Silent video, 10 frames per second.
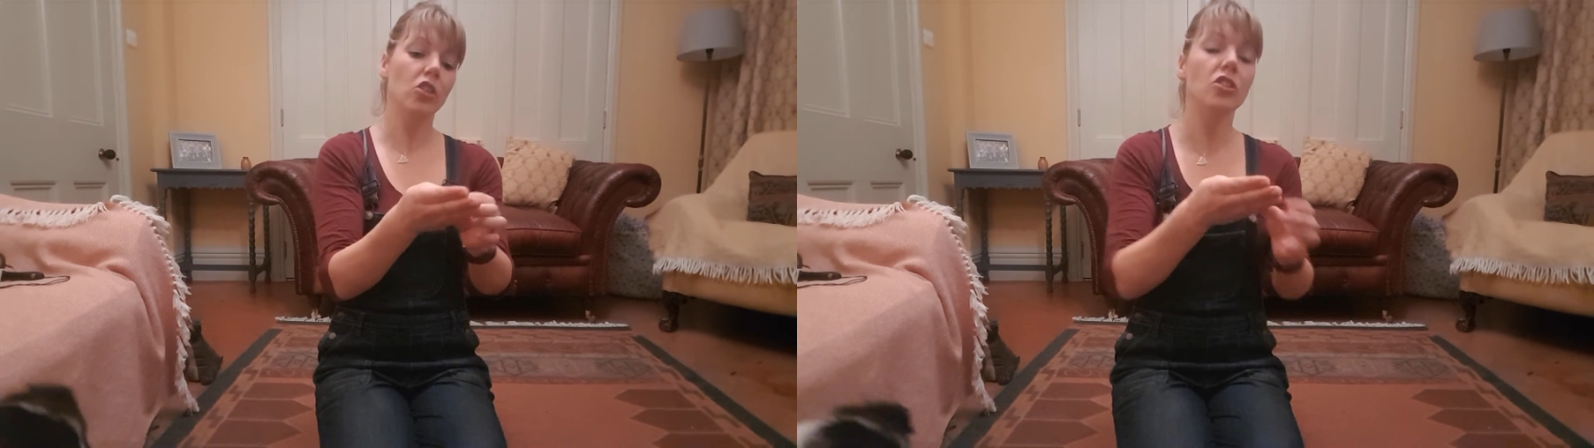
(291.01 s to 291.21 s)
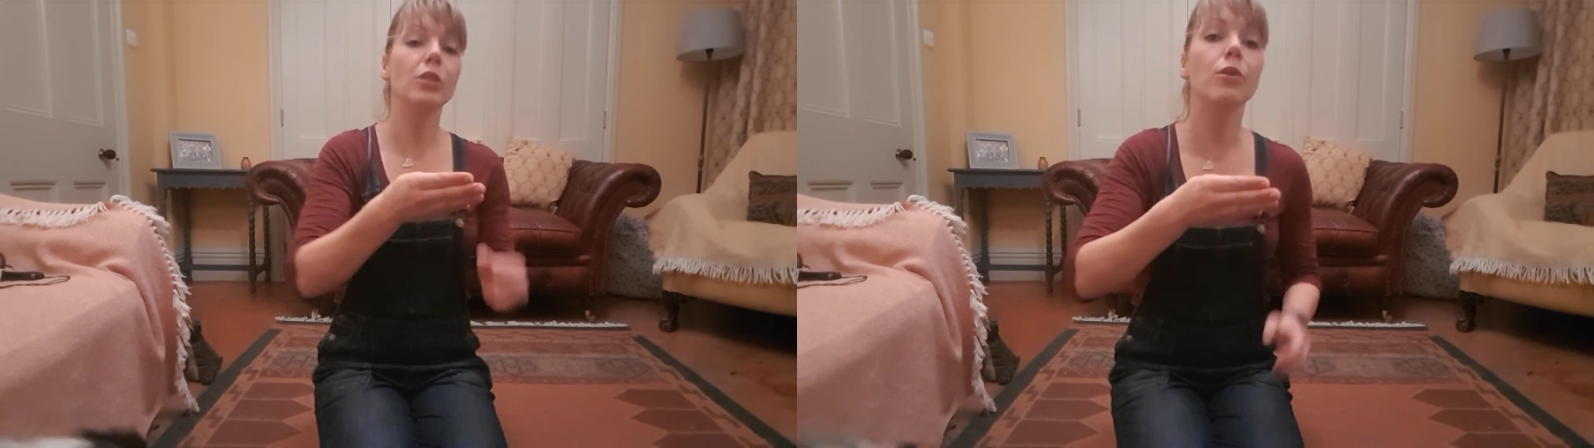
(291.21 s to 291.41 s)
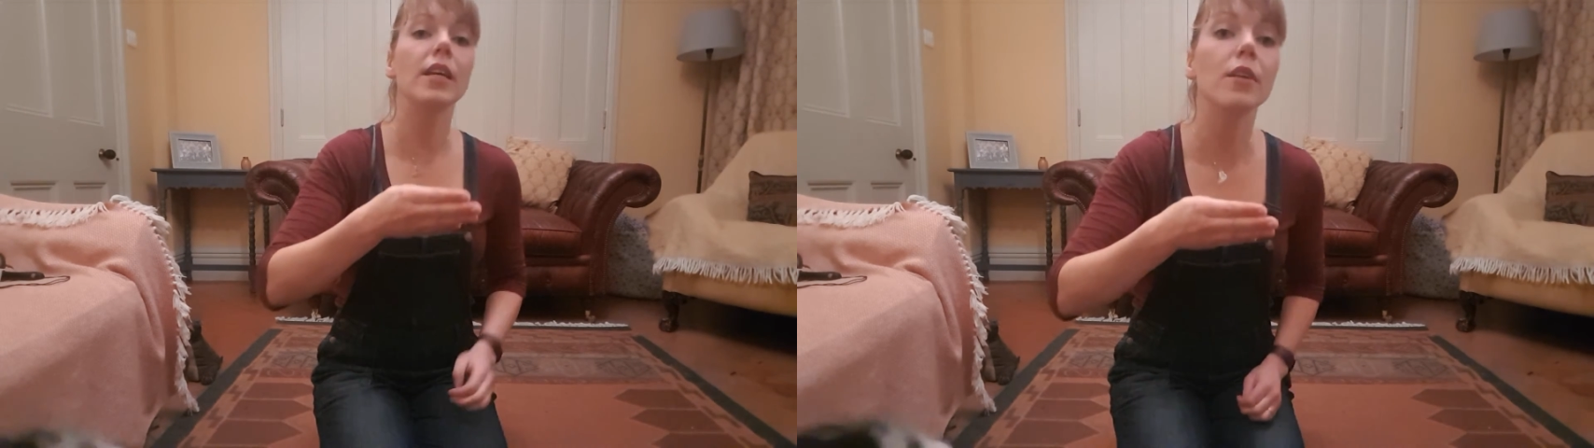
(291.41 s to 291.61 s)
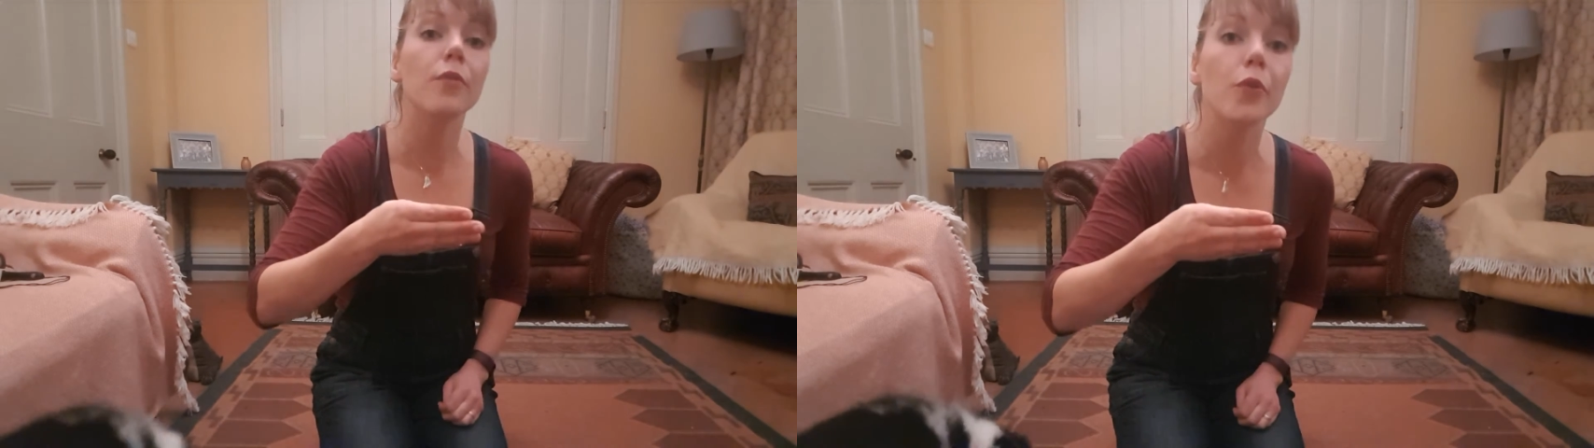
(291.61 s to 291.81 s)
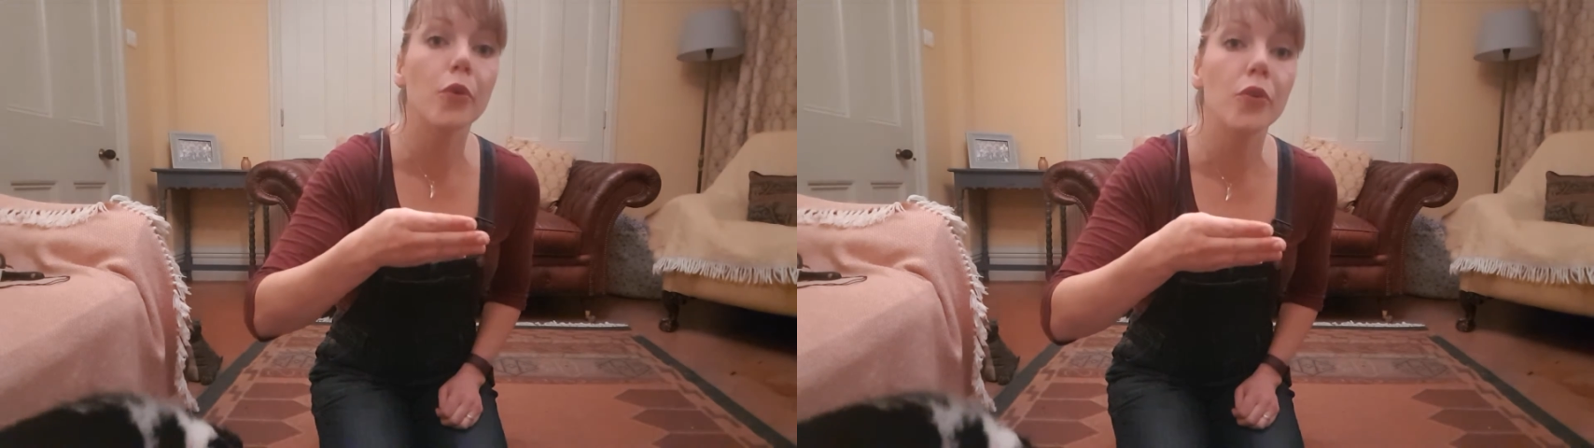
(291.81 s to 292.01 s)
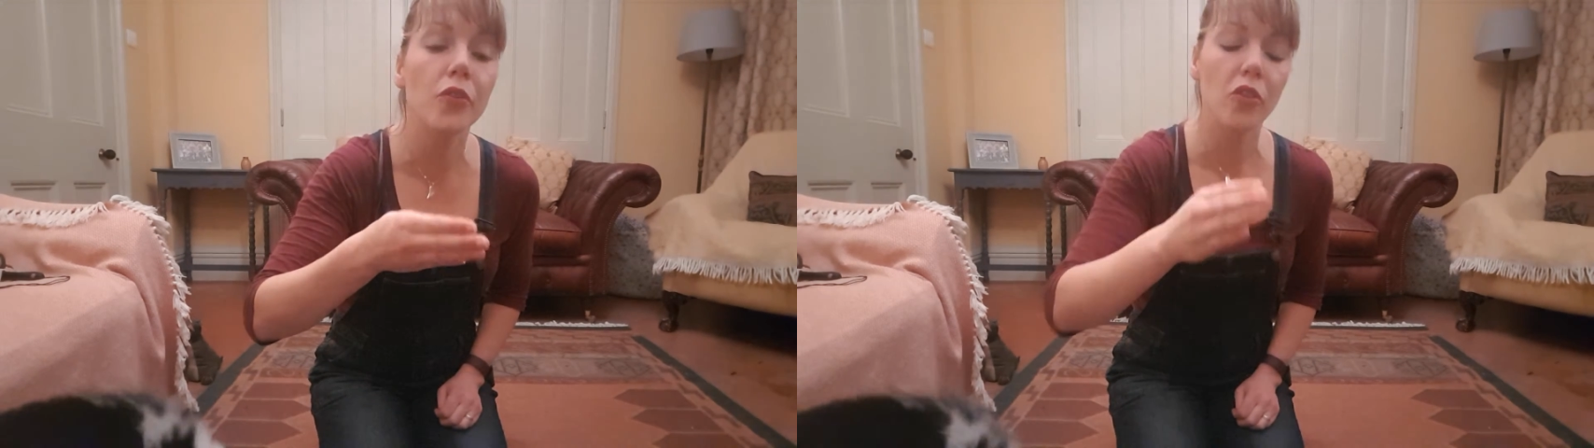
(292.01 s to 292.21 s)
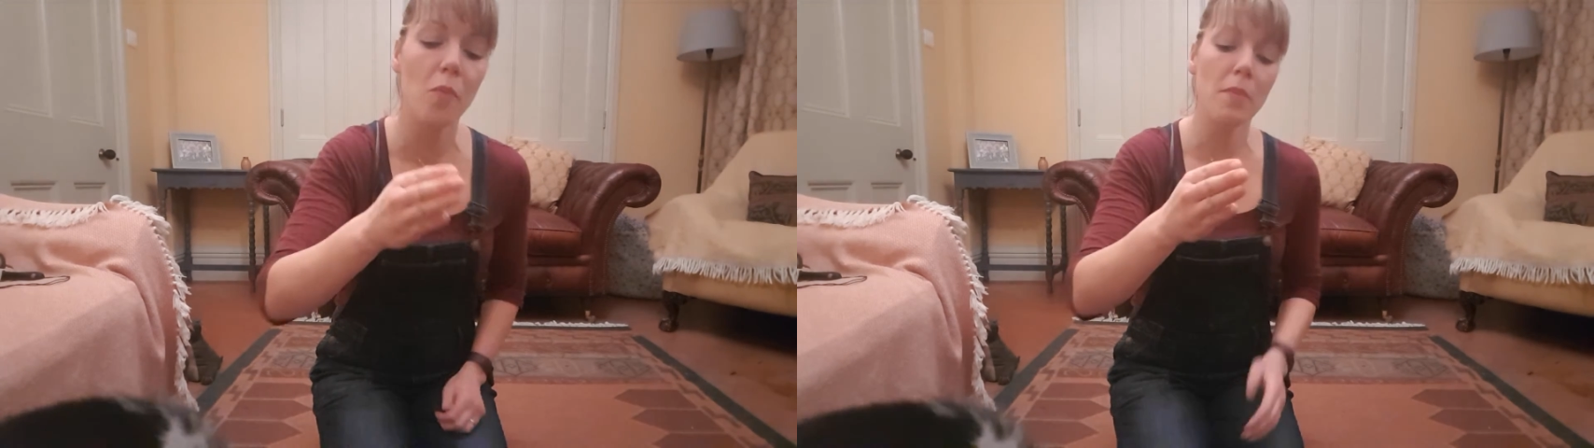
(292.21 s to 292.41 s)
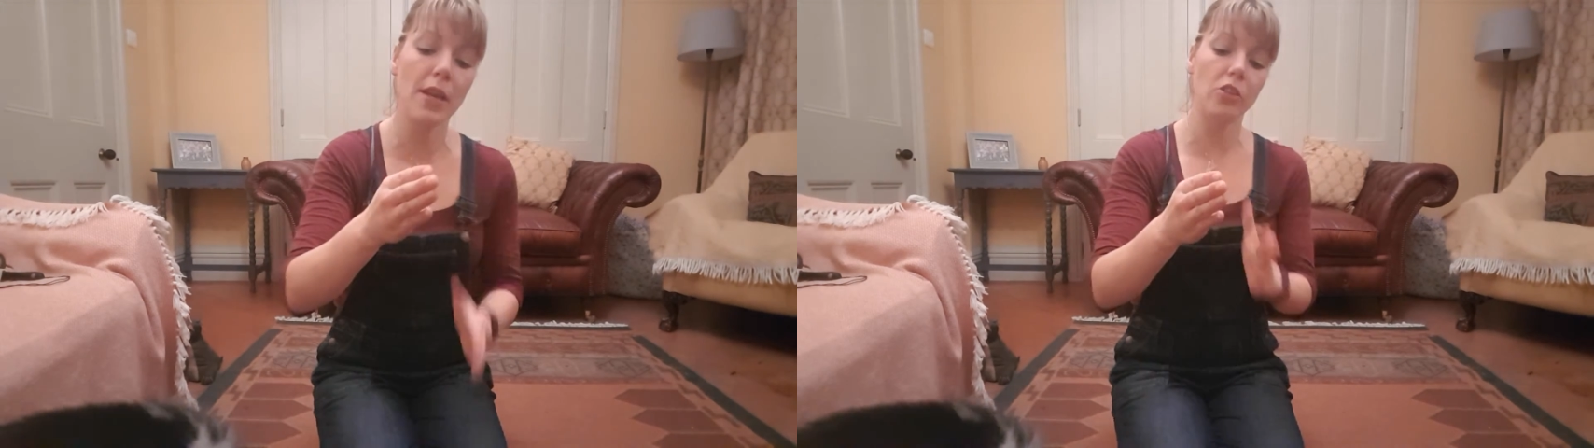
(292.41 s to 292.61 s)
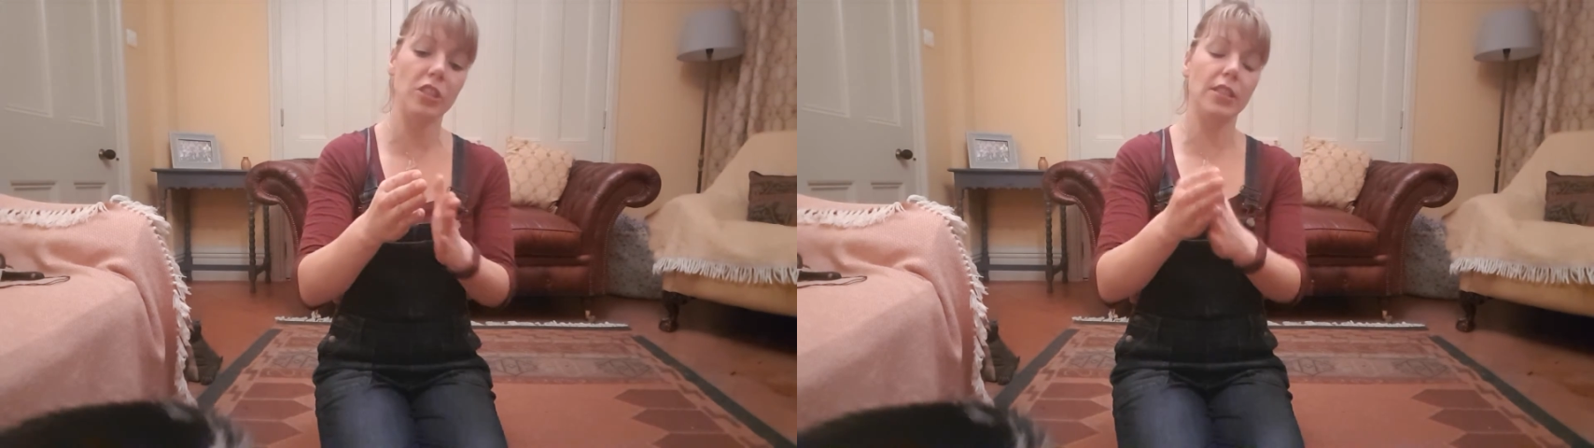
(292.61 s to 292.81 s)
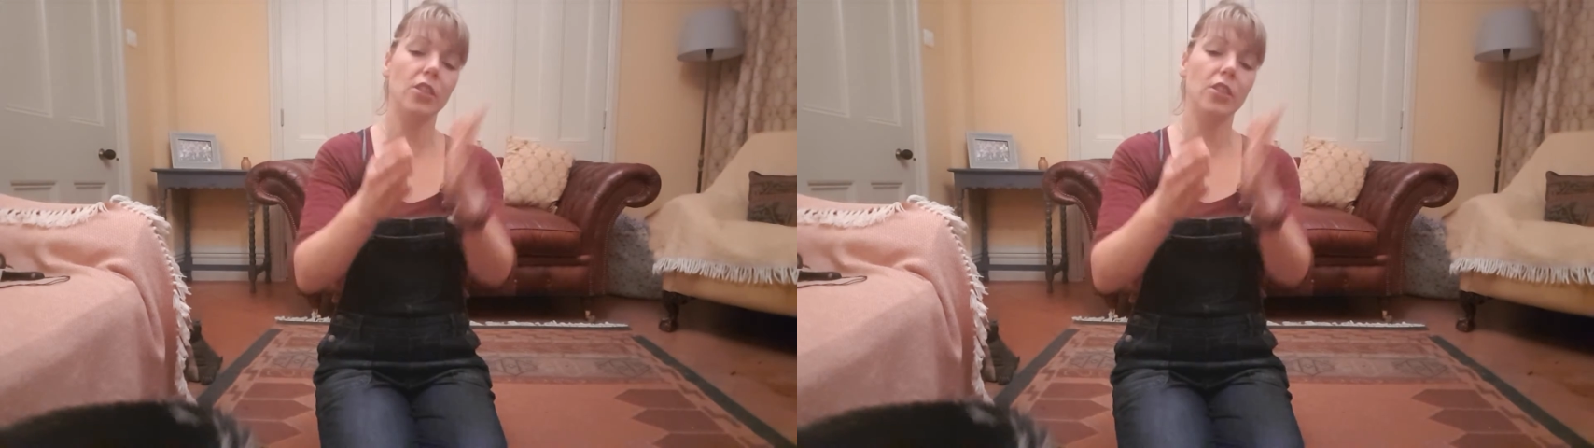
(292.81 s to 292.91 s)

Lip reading: She will lean forward. The minute she